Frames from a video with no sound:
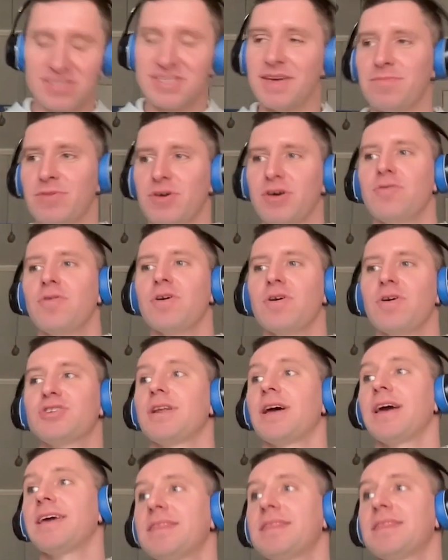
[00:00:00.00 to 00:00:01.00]
No, Sam, good question.
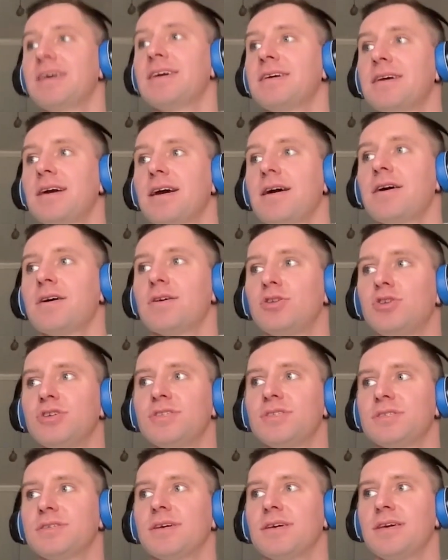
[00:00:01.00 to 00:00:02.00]
I think uh,
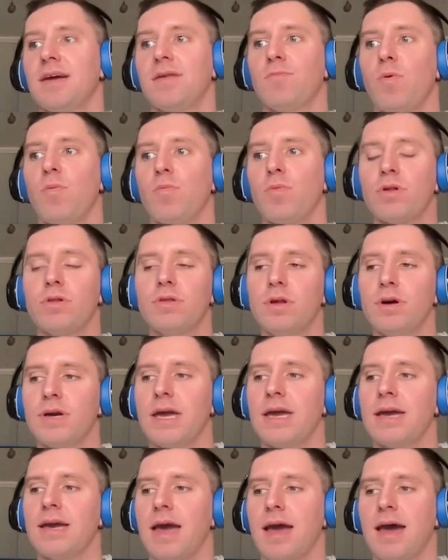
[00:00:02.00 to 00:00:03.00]
just again when we're
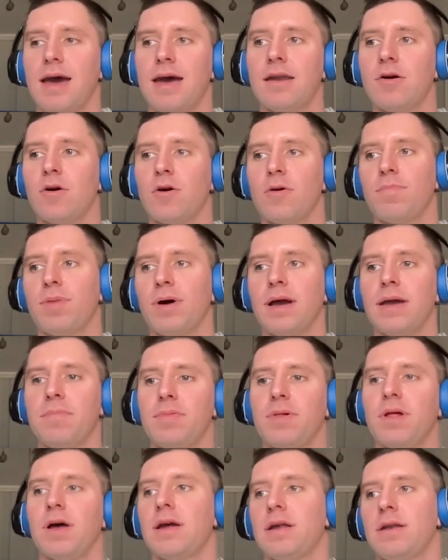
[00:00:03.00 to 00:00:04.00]
looking at our
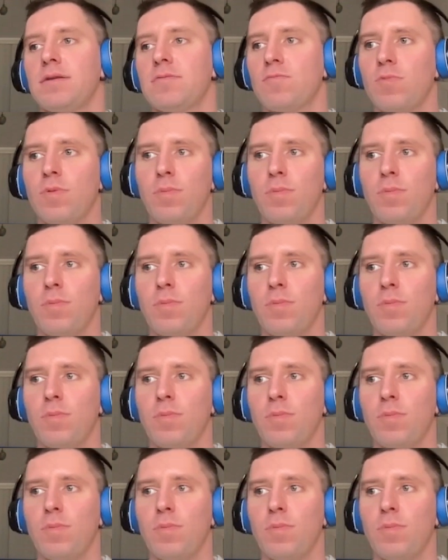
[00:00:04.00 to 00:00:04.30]
pipeline